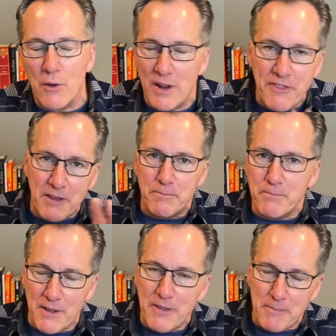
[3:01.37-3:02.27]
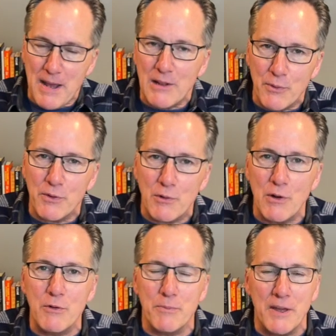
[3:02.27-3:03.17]
and I think I think Madeline would
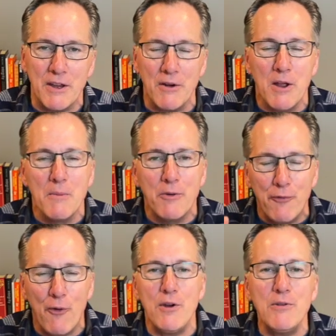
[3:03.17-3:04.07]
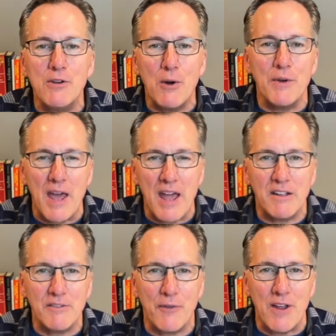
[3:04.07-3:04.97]
agree with me here, before you go and
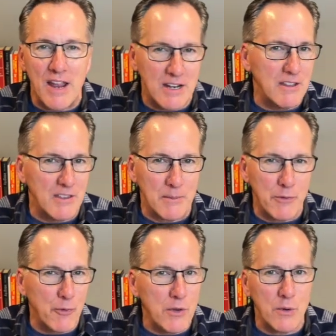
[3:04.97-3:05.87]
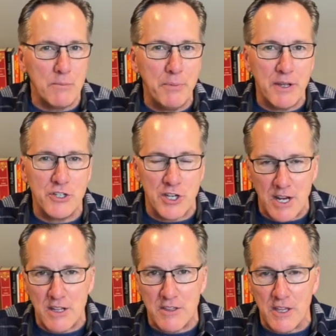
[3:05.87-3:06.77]
ask for anything, before you go and pitch
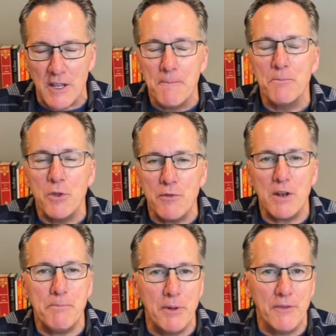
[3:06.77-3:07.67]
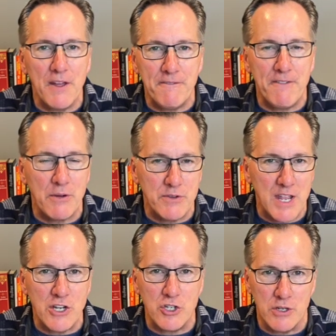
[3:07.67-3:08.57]
anything, you've got to build that
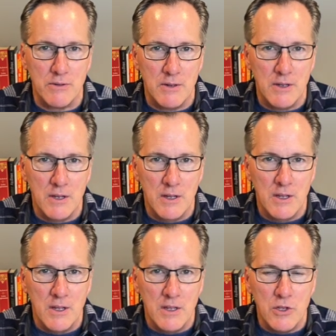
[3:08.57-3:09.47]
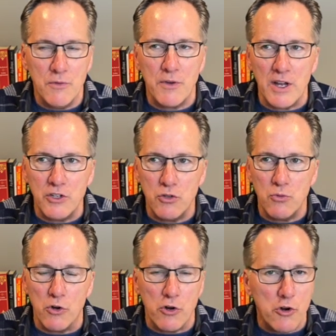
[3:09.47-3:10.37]
foundation. You've got
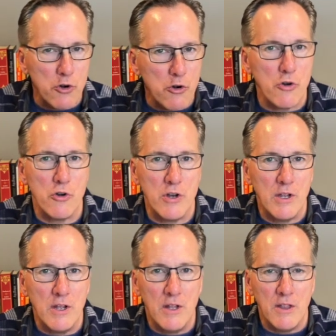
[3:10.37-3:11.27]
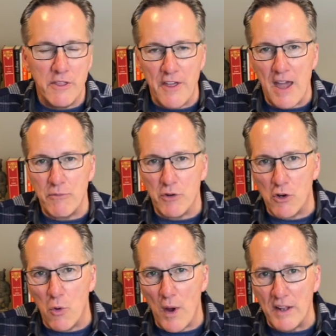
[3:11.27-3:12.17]
to earn that
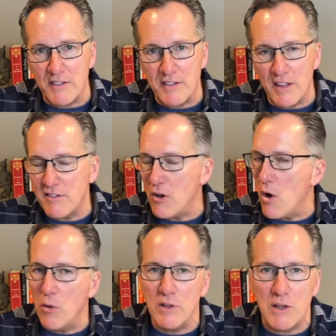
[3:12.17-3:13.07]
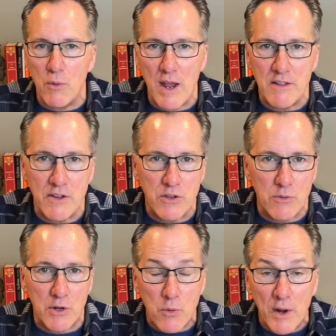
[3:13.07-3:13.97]
request. That's the only way that your
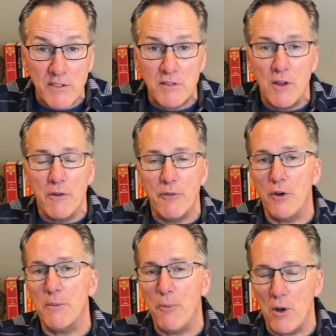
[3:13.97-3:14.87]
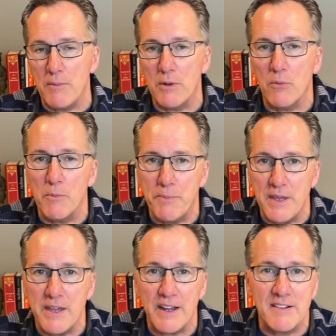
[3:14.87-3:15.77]
request for an appointment will
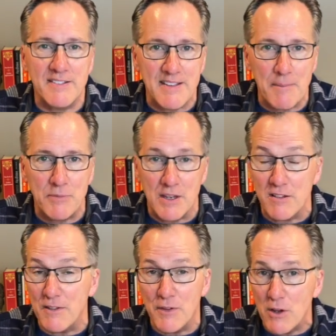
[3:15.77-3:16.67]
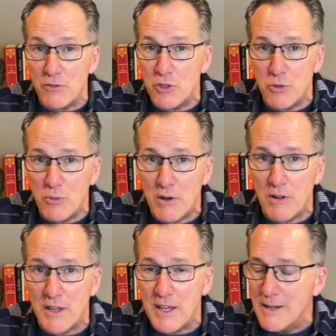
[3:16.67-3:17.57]
be accepted. Because if you go too
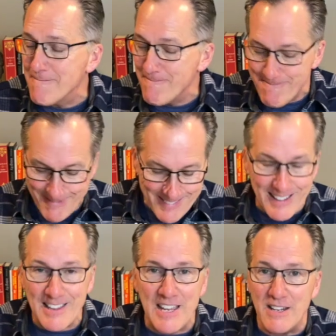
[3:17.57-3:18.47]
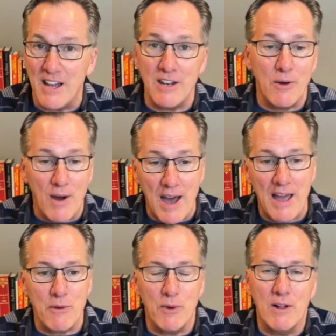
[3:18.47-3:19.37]
early, delete. I know
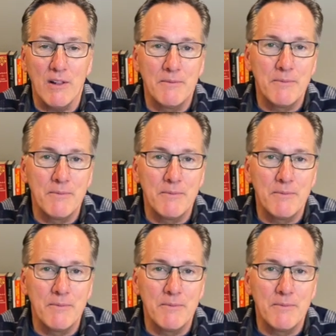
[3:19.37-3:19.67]
I will.